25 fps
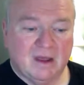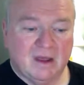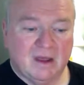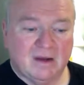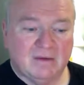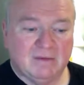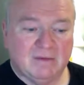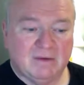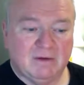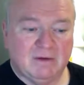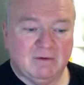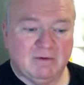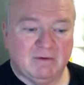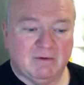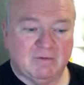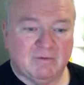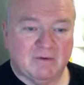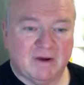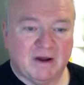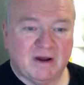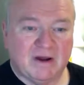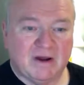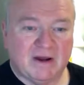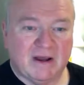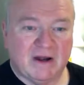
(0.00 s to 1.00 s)
be real
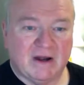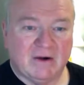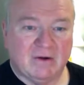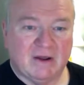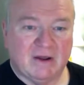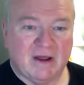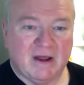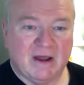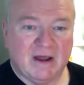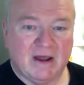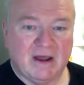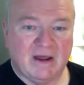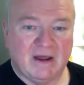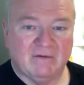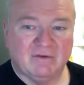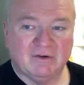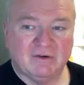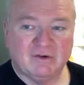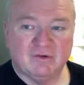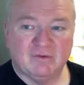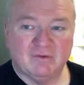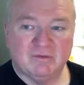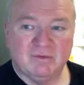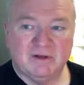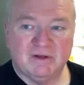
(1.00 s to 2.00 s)
frank, I don't have a
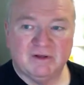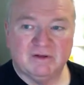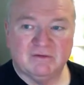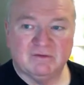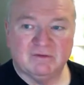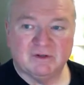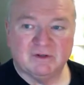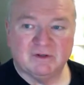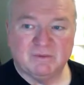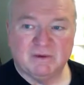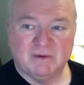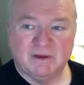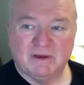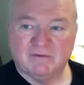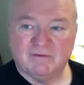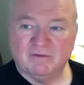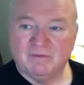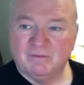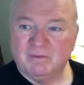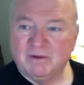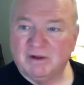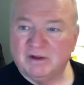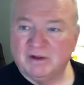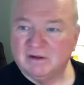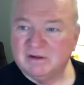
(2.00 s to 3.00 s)
tremendous respect for
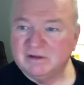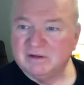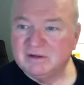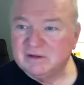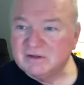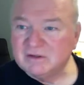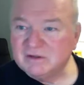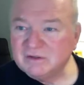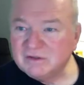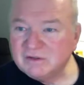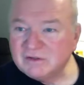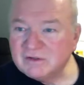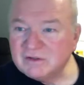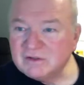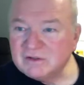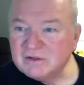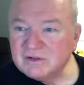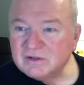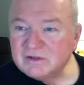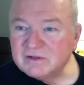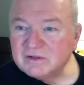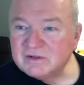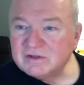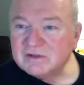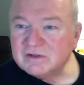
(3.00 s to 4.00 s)
politicians.
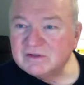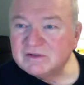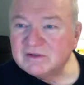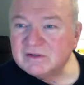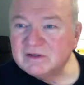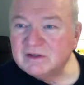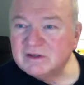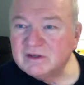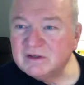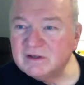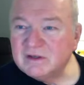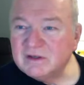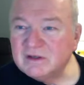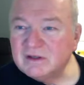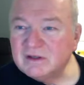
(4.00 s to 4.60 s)
Let's see.